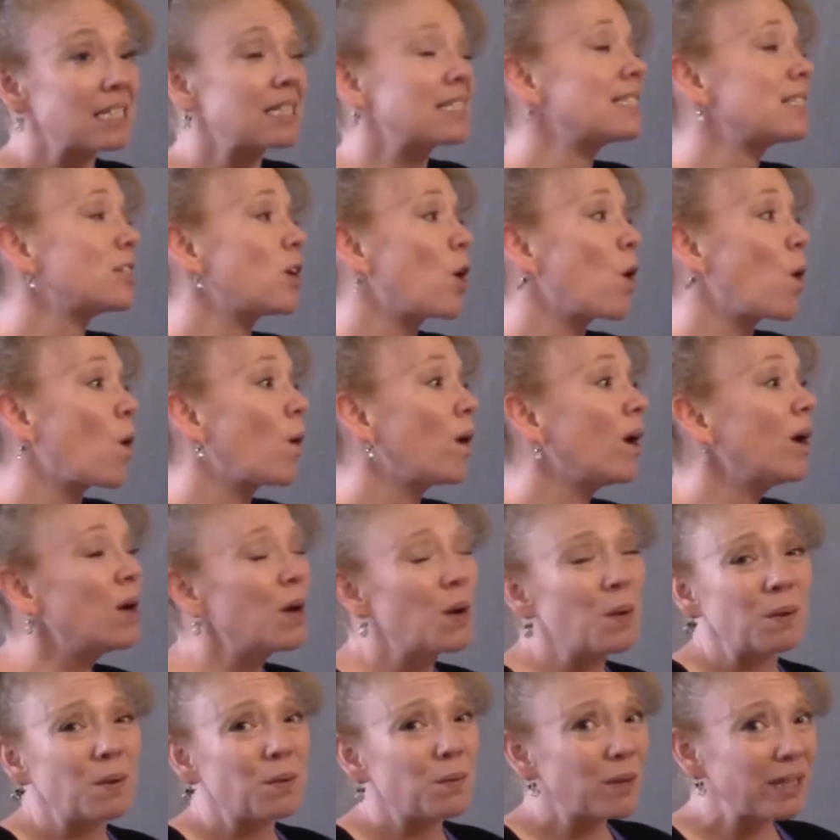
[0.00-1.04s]
So
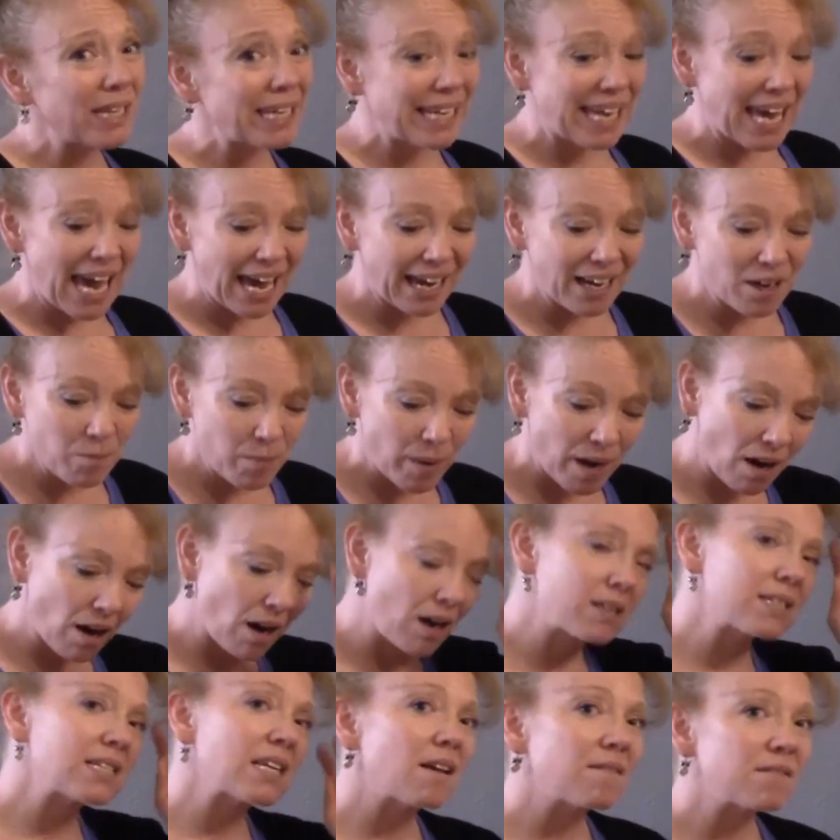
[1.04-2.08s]
we really can't compare
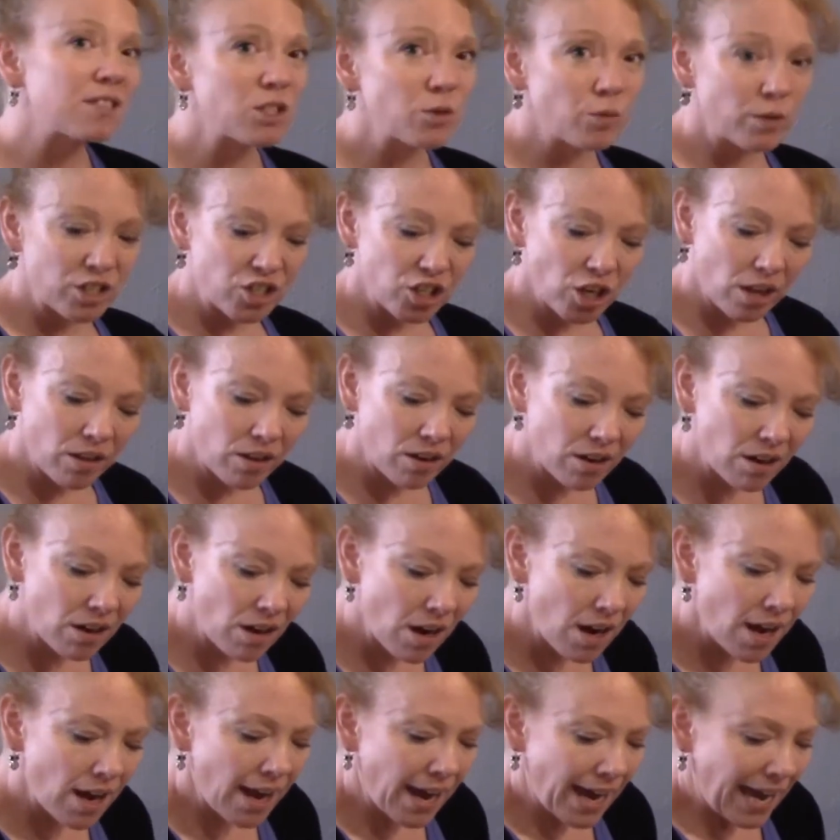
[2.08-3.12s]
ourselves to each
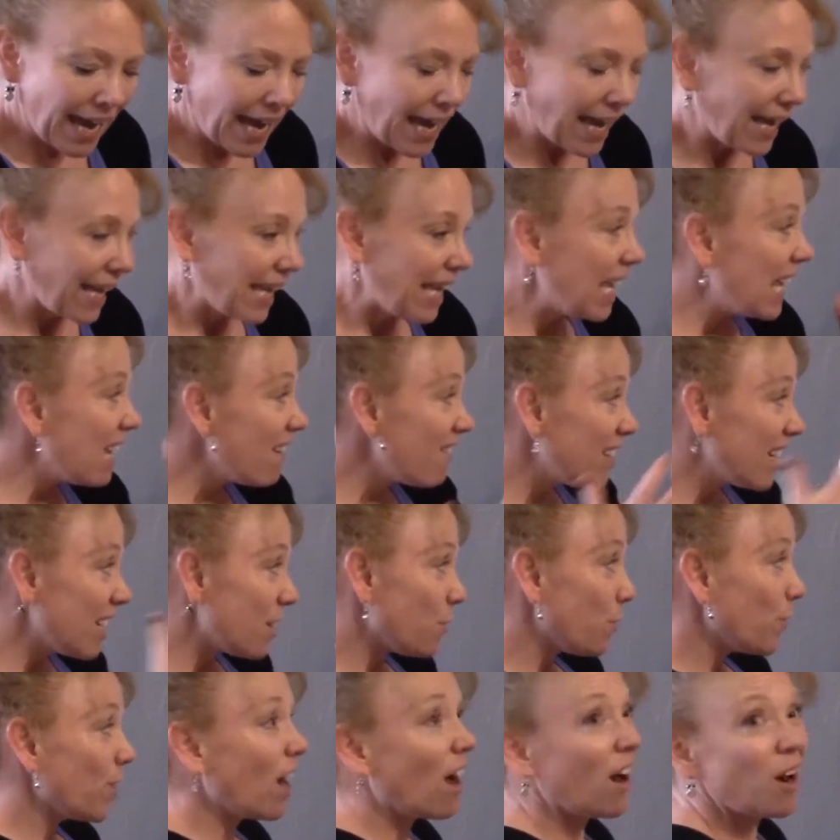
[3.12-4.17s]
other, even
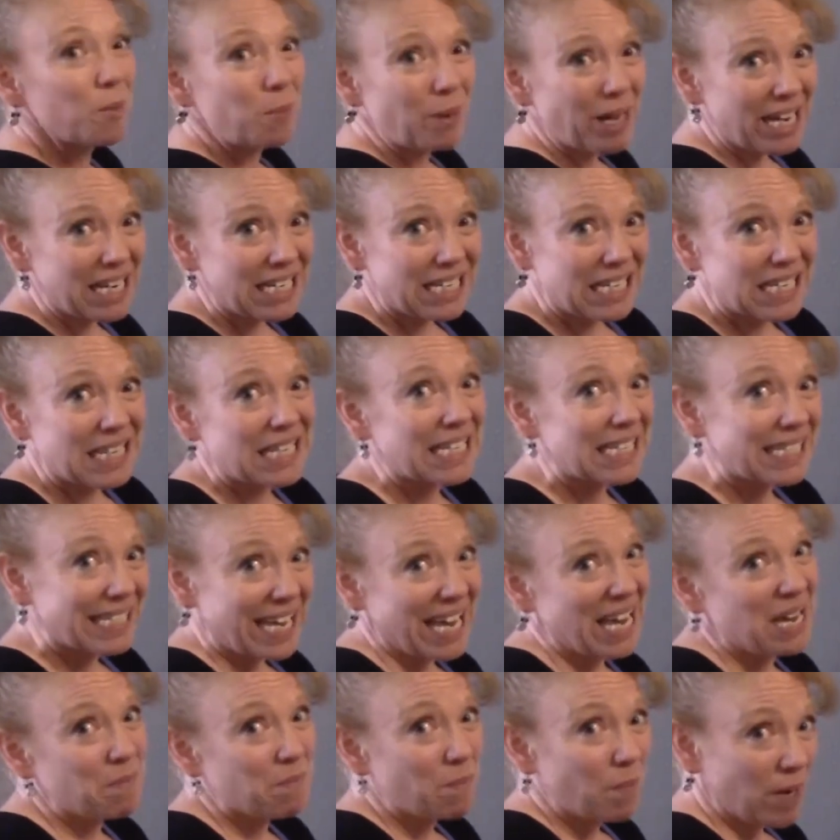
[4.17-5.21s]
if we are painting the
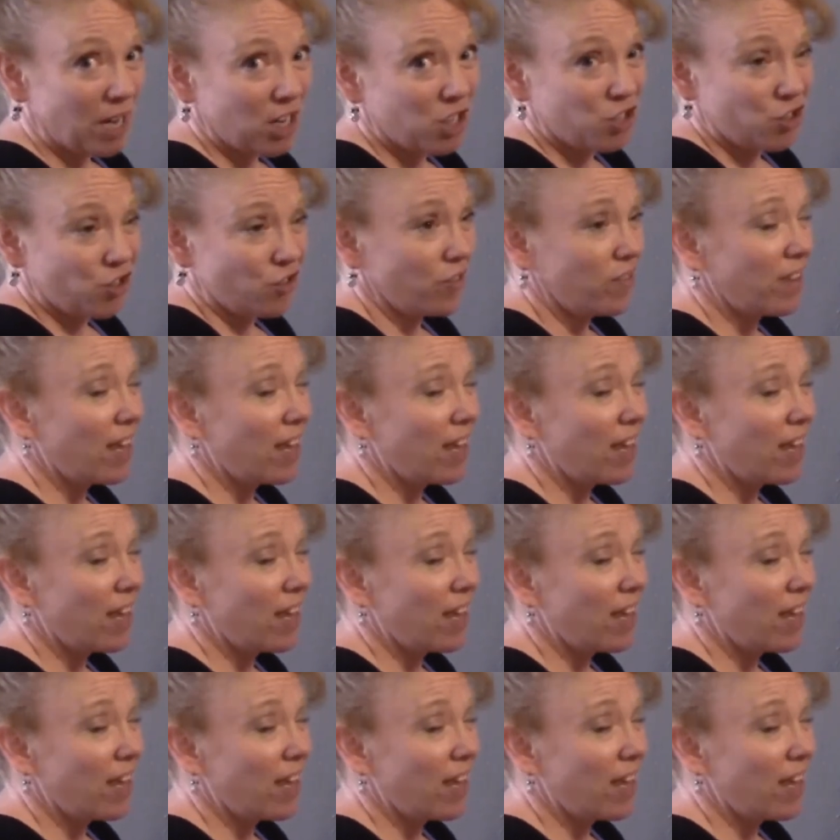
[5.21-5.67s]
same picture.